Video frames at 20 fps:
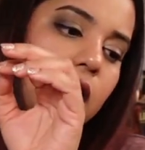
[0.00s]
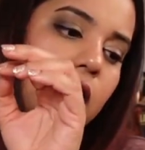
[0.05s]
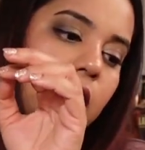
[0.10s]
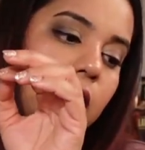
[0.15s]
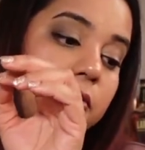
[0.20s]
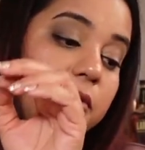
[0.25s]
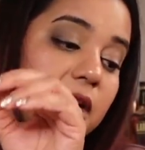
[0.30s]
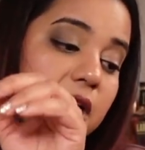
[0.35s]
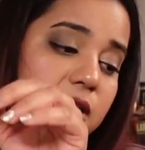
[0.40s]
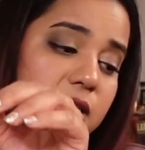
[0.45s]

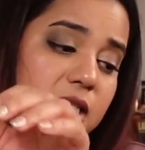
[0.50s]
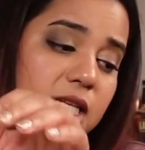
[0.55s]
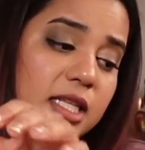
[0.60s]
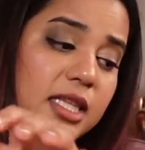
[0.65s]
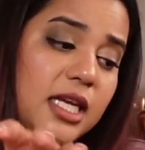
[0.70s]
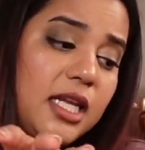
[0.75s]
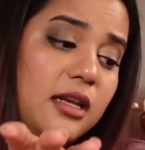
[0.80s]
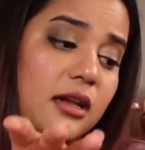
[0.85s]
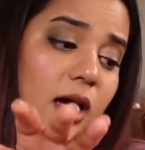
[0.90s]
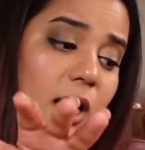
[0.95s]
I'm not
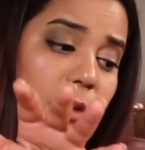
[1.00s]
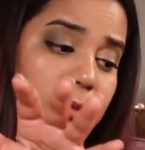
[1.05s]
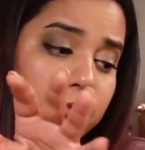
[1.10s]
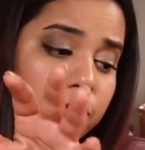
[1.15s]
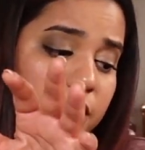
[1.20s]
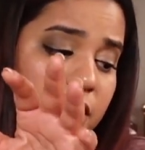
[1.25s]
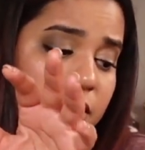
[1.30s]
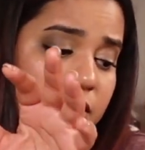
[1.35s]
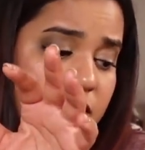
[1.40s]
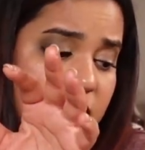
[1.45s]
saying that Knob
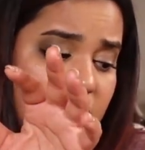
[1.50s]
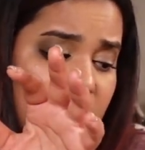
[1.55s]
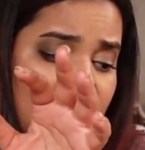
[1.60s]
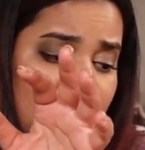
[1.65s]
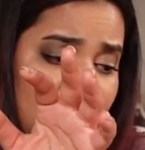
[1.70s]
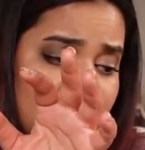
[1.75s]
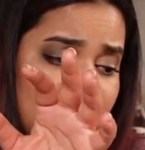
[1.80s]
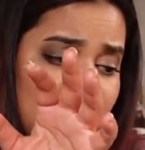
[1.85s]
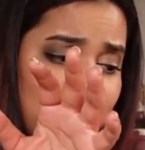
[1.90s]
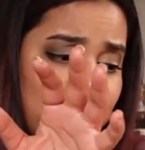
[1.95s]
Creek didn't
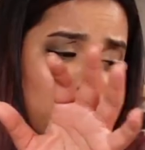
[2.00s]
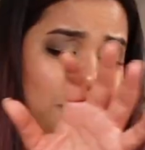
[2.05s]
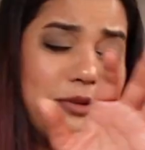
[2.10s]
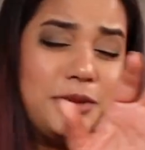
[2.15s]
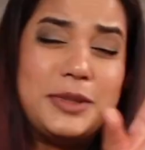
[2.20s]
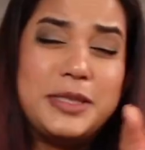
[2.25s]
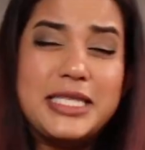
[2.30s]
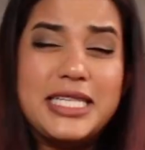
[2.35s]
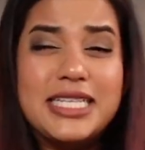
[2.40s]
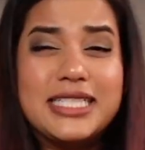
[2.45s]
have some
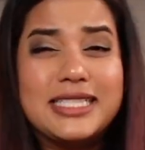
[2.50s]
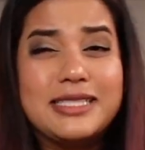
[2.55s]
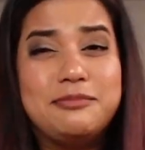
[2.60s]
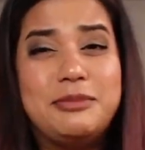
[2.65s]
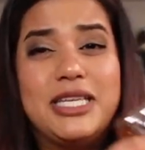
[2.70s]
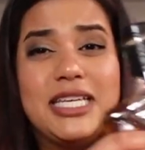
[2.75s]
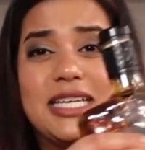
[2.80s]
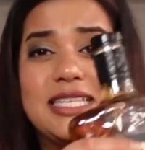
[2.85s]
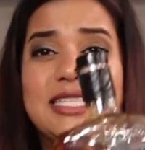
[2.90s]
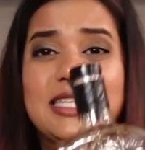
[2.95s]
creaminess,
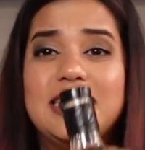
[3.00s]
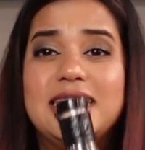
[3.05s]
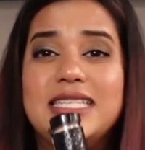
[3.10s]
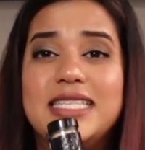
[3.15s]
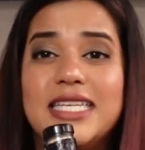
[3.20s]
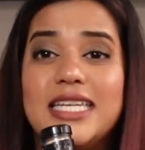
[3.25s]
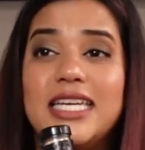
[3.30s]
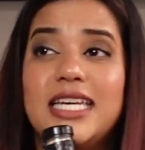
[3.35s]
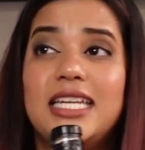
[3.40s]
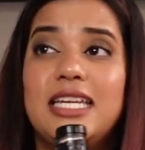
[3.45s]
because it
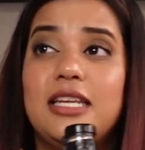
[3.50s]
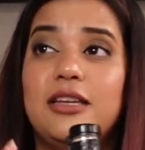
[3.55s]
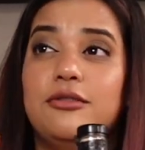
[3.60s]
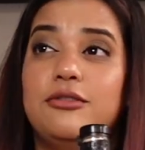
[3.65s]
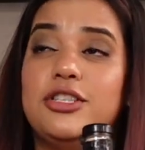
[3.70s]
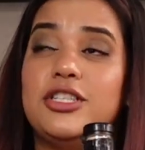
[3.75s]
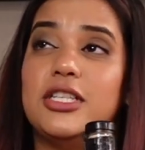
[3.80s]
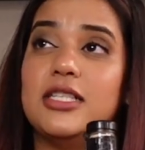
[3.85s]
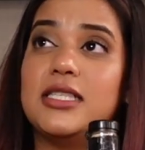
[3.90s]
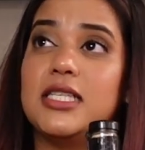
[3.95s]
did. It
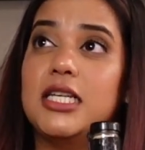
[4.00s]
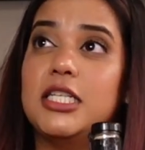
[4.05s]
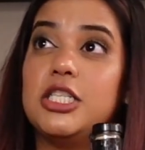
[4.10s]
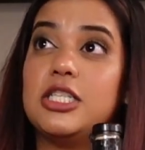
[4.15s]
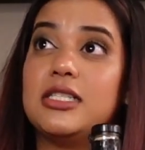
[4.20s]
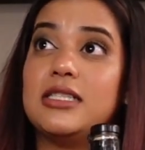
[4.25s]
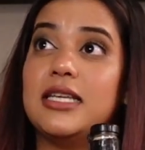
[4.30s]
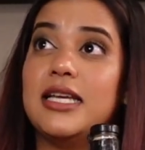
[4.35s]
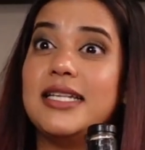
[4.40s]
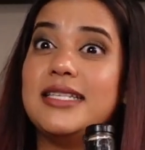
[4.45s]
was just
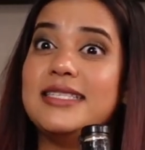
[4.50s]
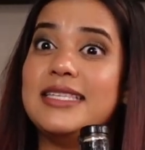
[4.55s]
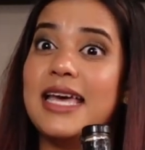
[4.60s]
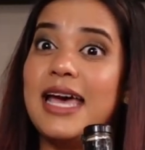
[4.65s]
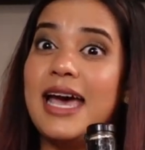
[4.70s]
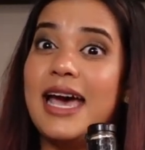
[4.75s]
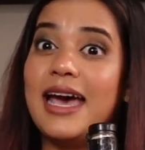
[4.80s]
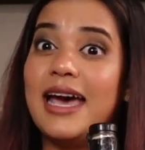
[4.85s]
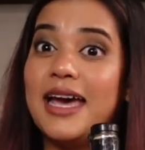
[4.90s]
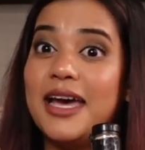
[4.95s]
a
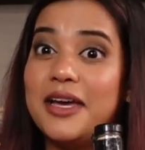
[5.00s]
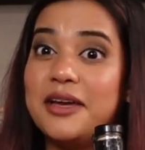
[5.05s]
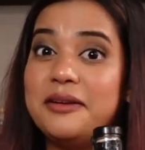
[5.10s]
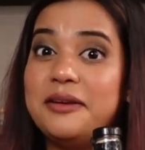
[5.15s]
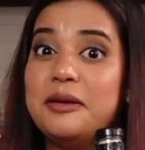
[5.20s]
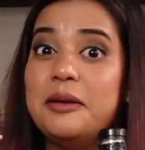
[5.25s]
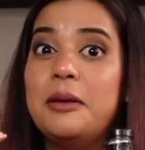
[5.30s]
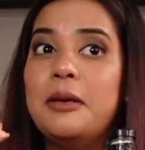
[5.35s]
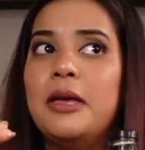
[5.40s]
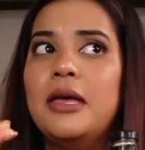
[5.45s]

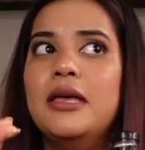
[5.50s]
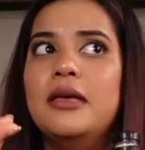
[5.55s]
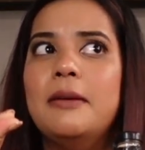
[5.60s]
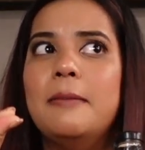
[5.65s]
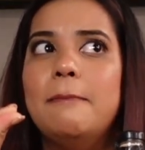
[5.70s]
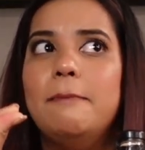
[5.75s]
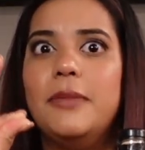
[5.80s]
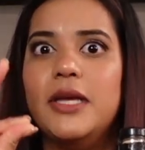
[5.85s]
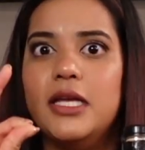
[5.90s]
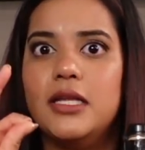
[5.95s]
tad
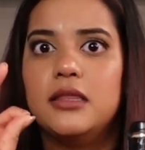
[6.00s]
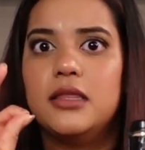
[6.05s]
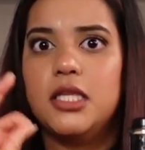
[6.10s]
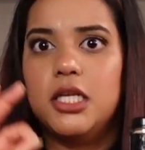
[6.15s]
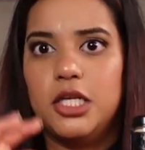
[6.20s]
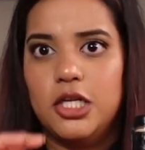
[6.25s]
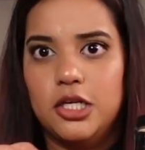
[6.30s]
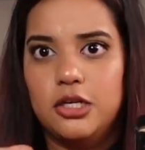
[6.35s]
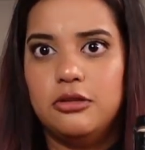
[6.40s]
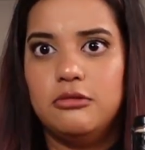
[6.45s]
bit
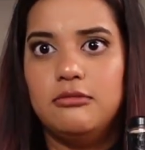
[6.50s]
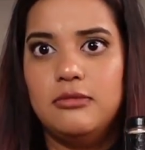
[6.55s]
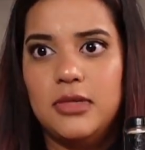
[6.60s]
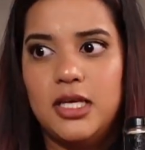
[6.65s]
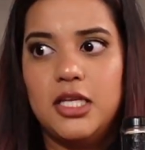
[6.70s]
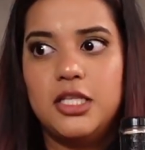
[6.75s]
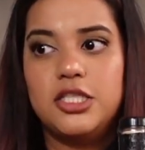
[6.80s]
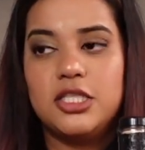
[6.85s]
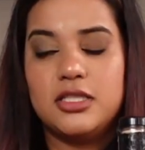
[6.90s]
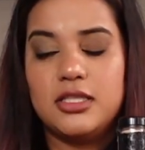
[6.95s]
thinner,
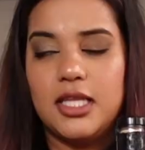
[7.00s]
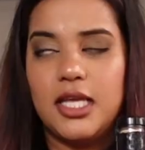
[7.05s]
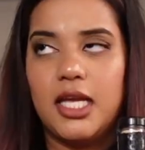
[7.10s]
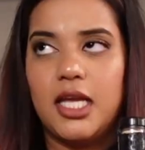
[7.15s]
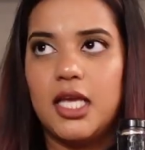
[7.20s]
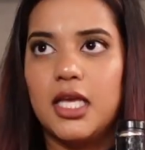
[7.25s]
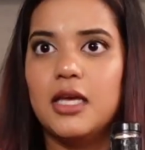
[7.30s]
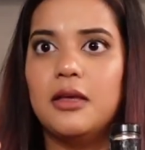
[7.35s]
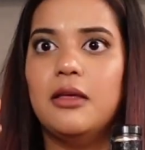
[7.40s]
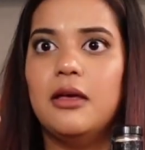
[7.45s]
and just
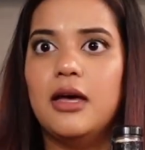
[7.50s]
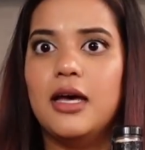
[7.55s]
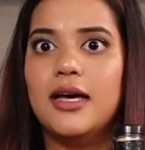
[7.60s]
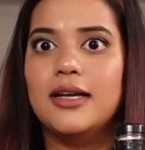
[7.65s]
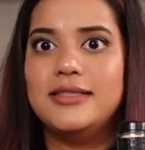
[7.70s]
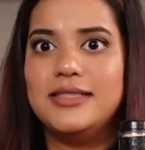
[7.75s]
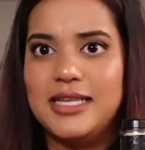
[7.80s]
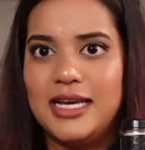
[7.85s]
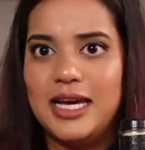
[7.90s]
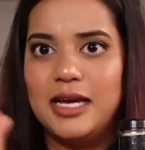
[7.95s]
like
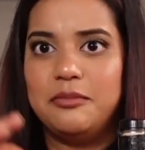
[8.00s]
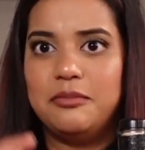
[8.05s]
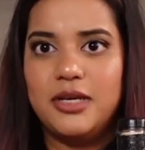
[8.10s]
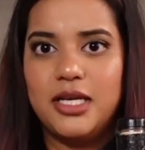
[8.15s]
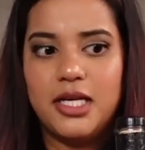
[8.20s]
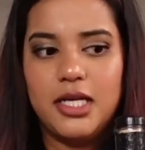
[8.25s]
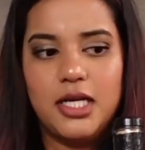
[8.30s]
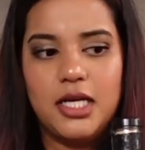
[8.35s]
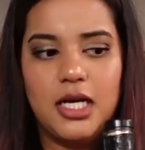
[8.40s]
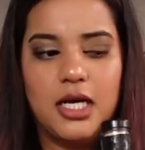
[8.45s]
a tad
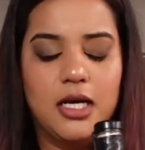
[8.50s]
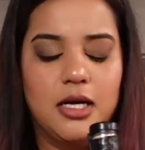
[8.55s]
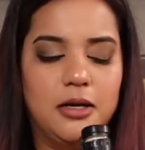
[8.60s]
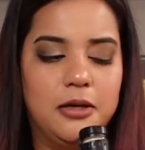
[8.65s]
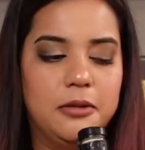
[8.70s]
bit.